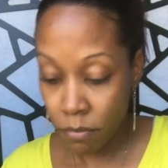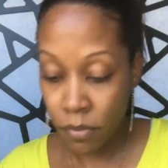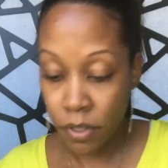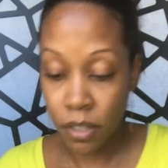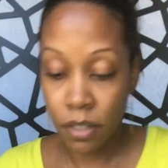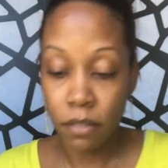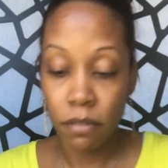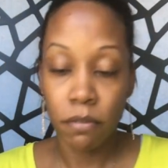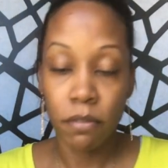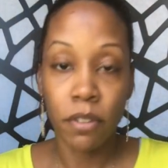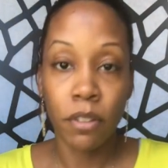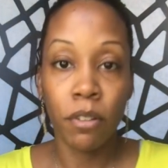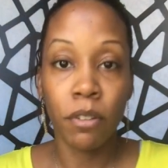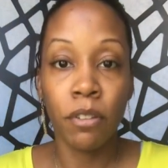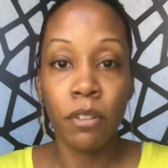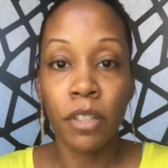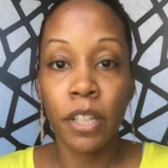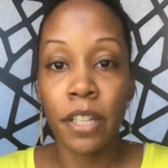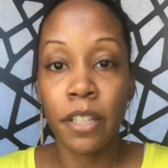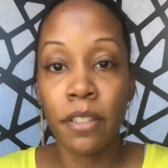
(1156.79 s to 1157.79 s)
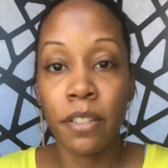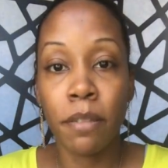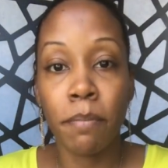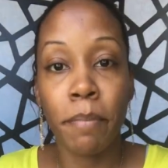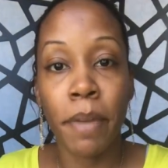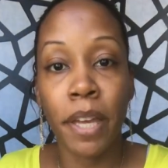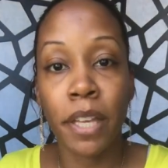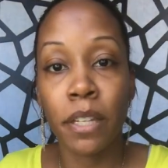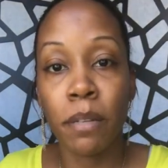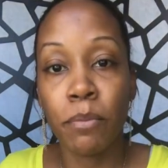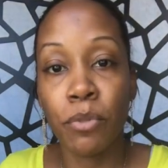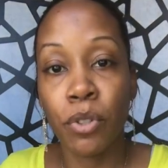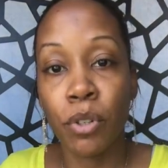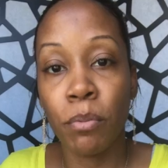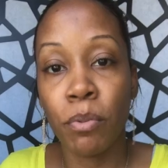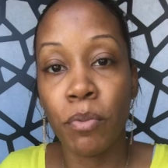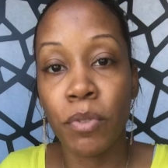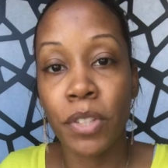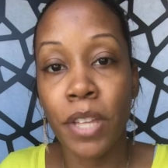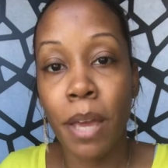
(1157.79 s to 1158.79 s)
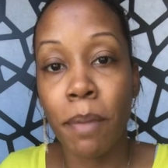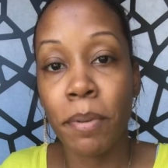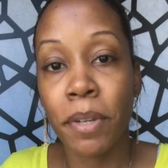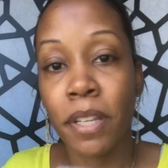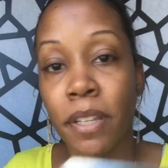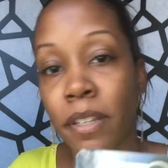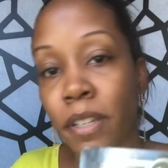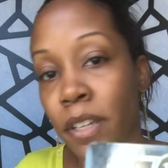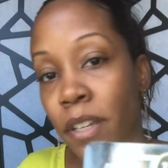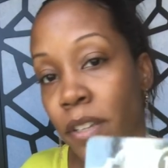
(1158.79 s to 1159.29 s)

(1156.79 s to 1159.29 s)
Look, don't he look like he's sitting back and observing what's happening?